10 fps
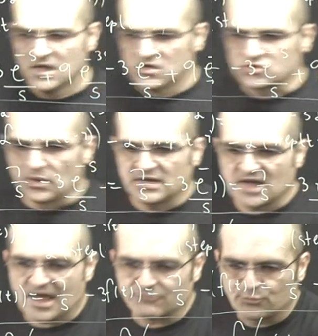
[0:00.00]
So we're going to
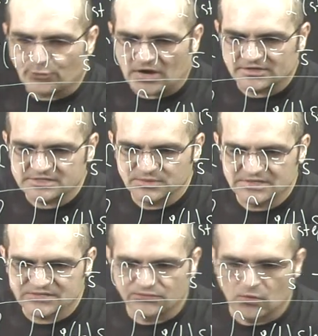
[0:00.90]
have to practice with
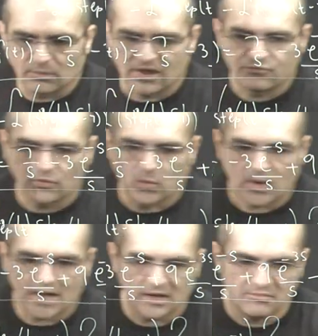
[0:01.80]
this formula for a
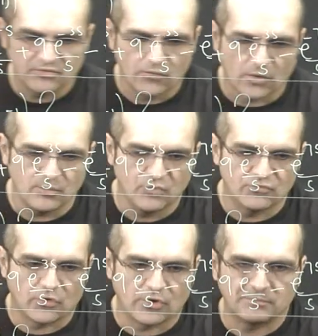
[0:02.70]
while before we
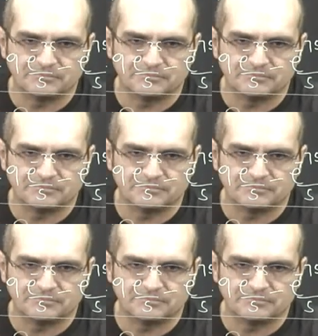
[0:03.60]
move on.